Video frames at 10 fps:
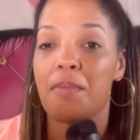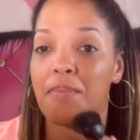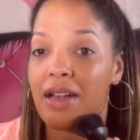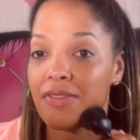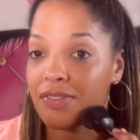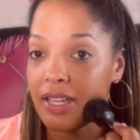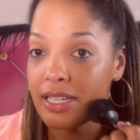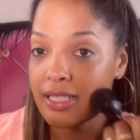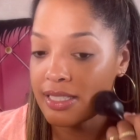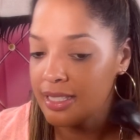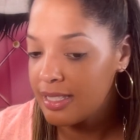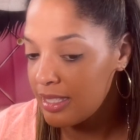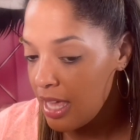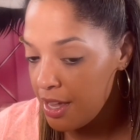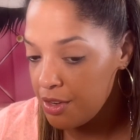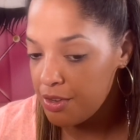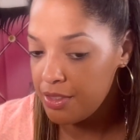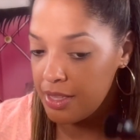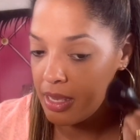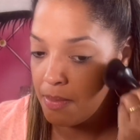My face is
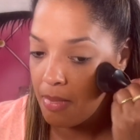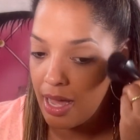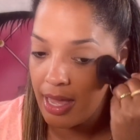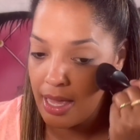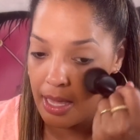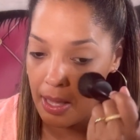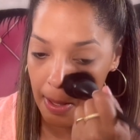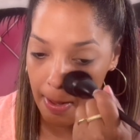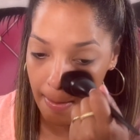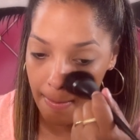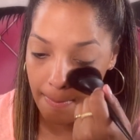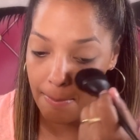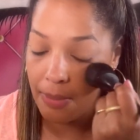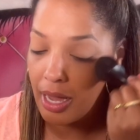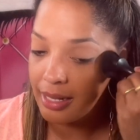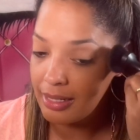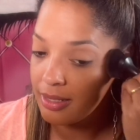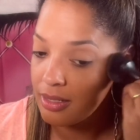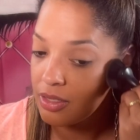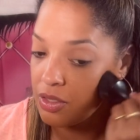lighter than my
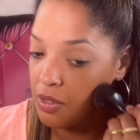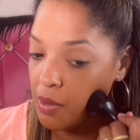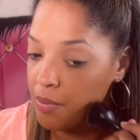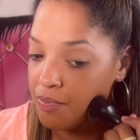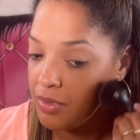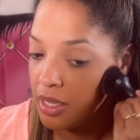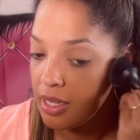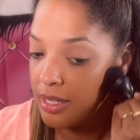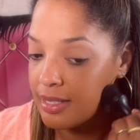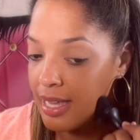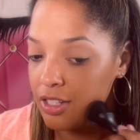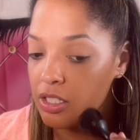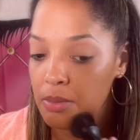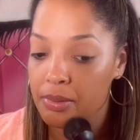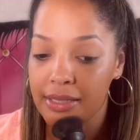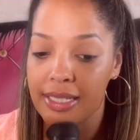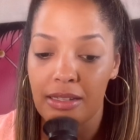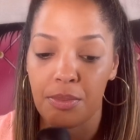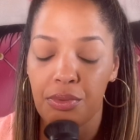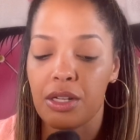body, so it's actually blending
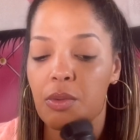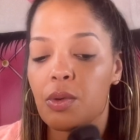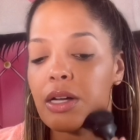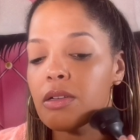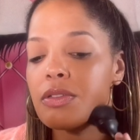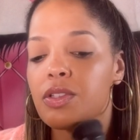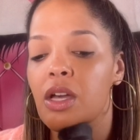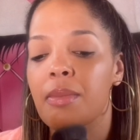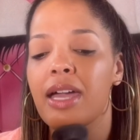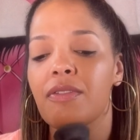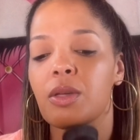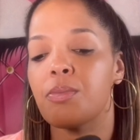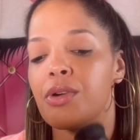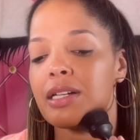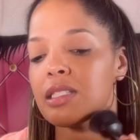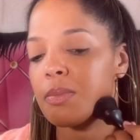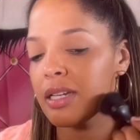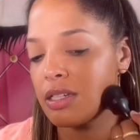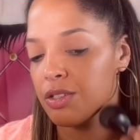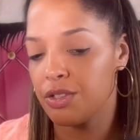in pretty well. So I may have to bronze
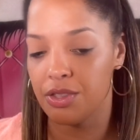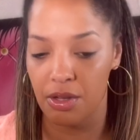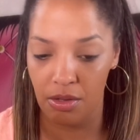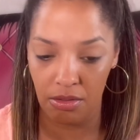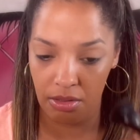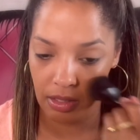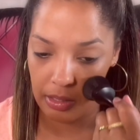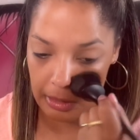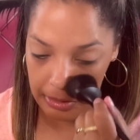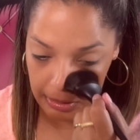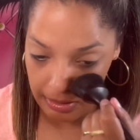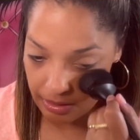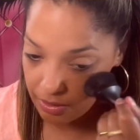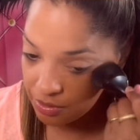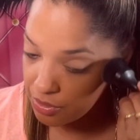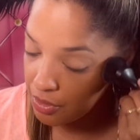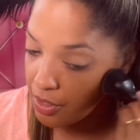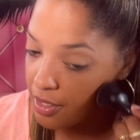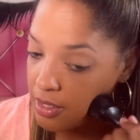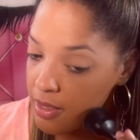my ears though, because it is a little
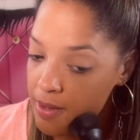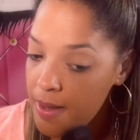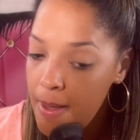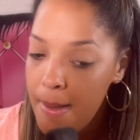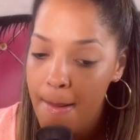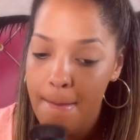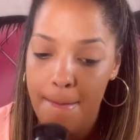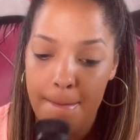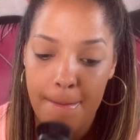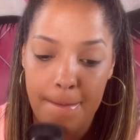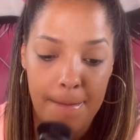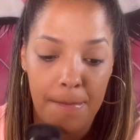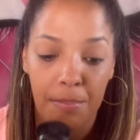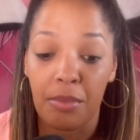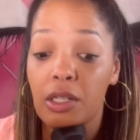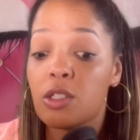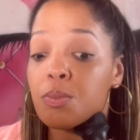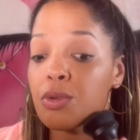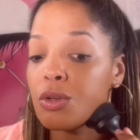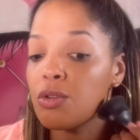dark, but it's
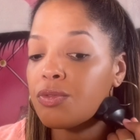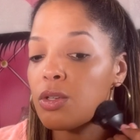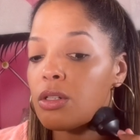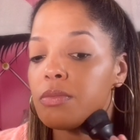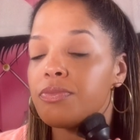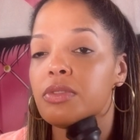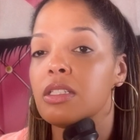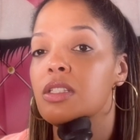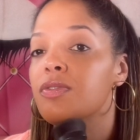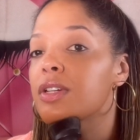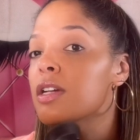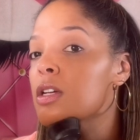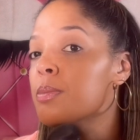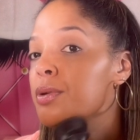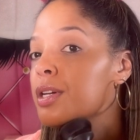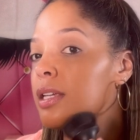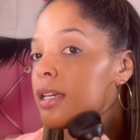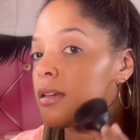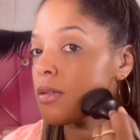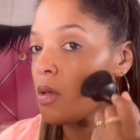beautiful. It's very
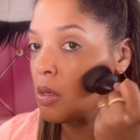pretty.